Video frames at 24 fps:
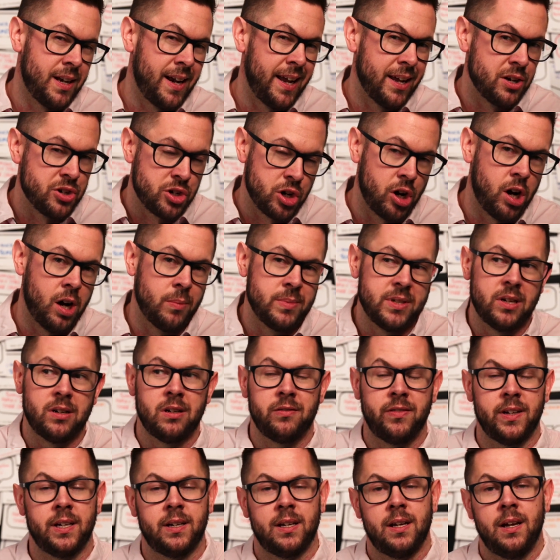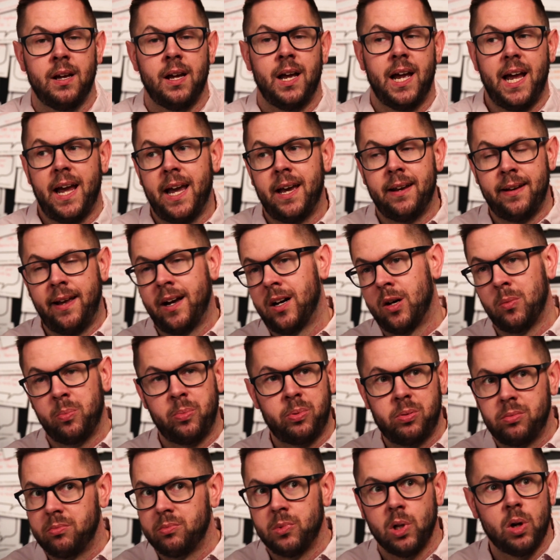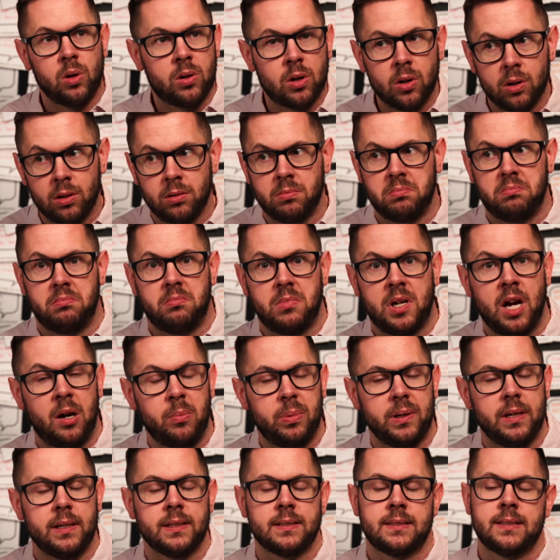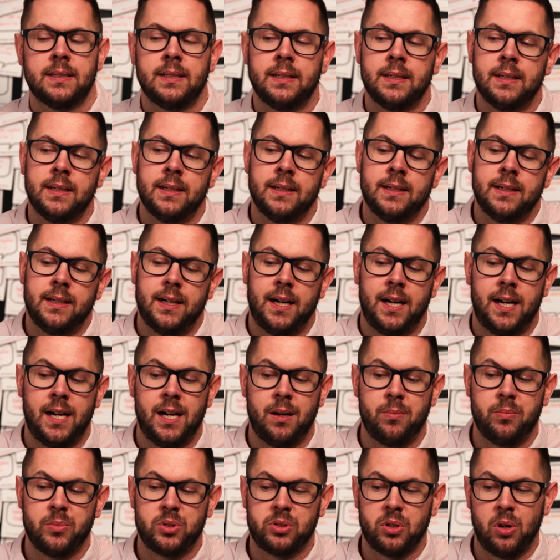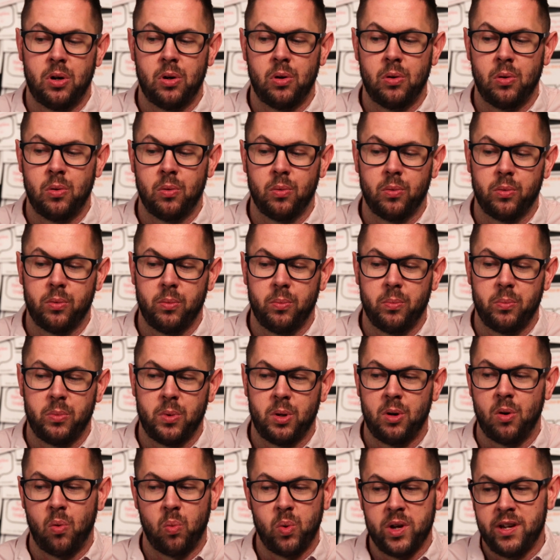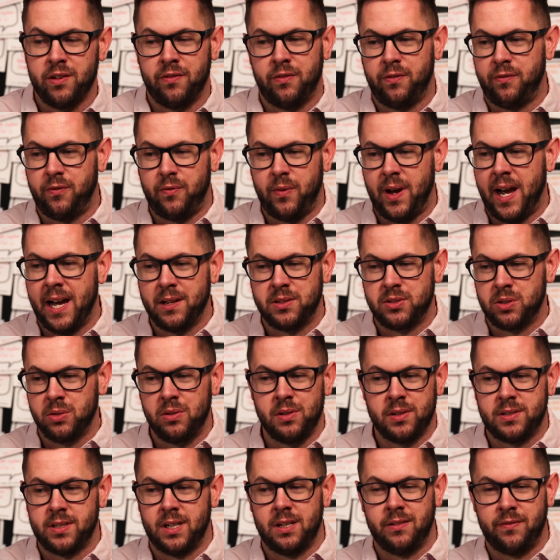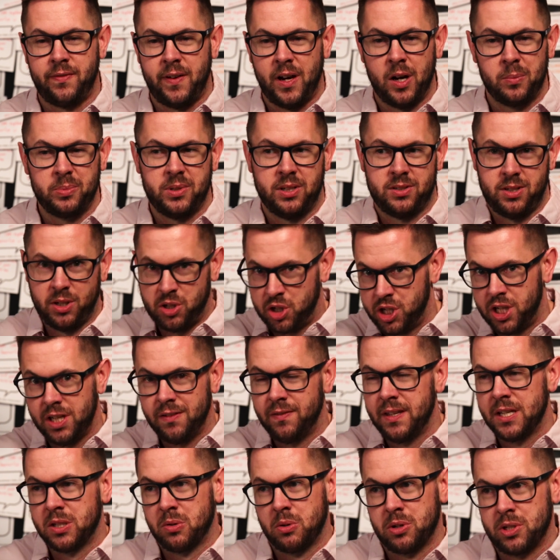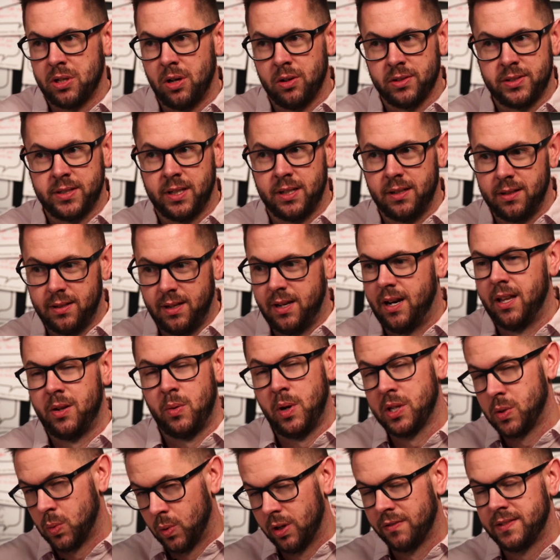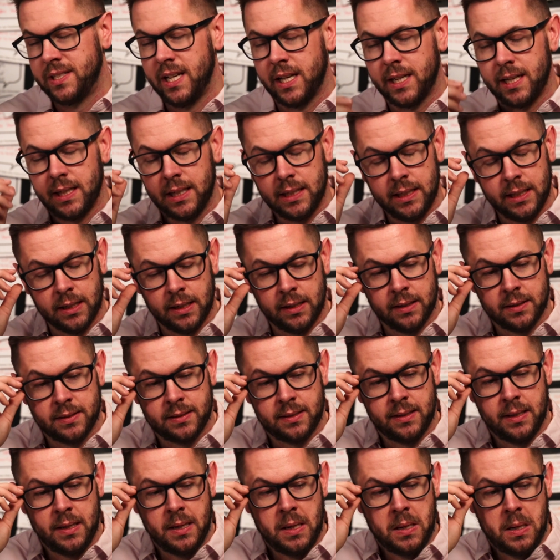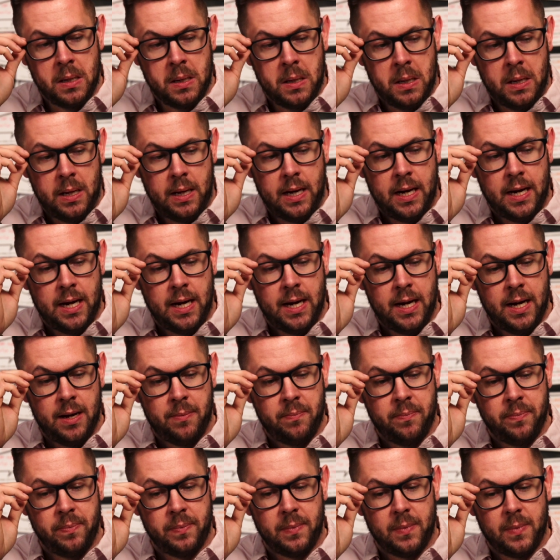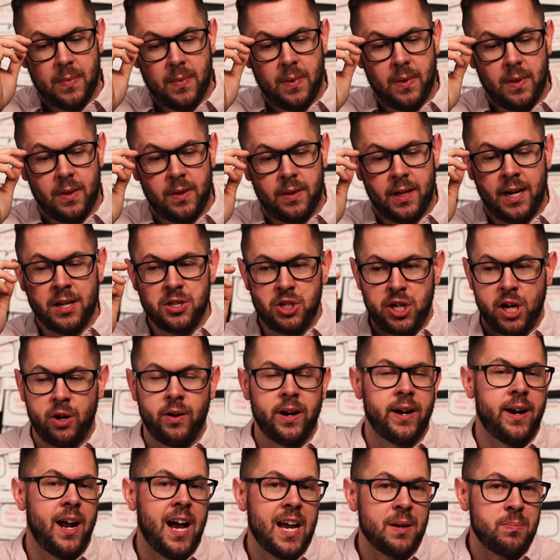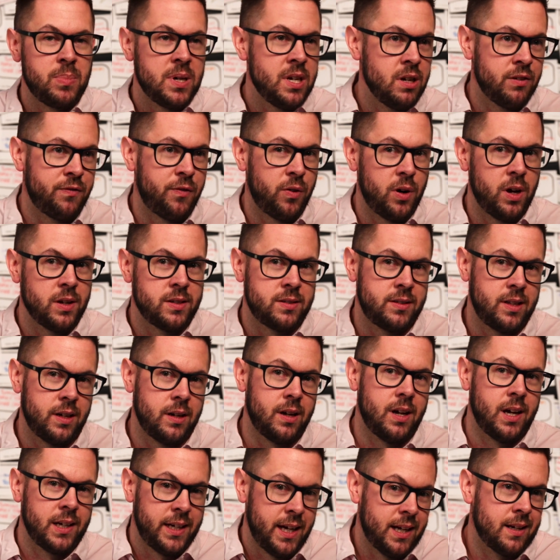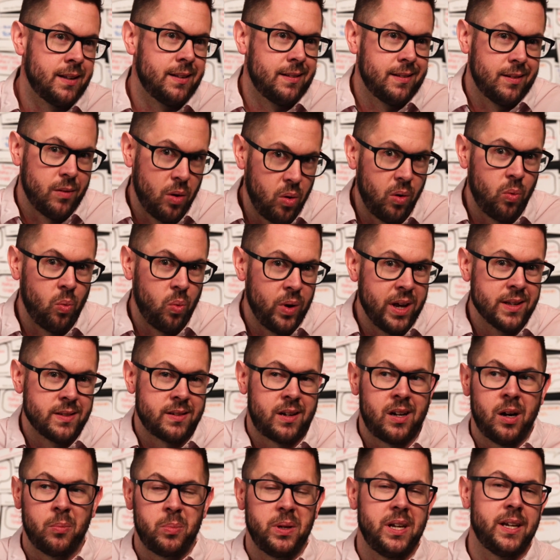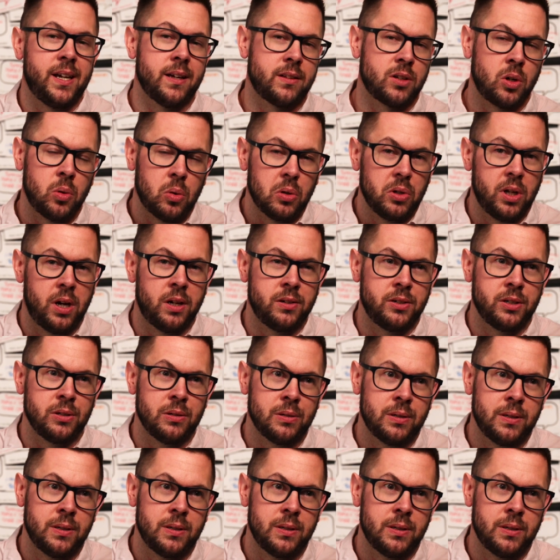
can get jobs out of it, and help local companies. Um, so, you know, we've had students that have helped us achieve these results that otherwise would have taken years. Um, that has generated IP for us that, again, we as a company get to hold on.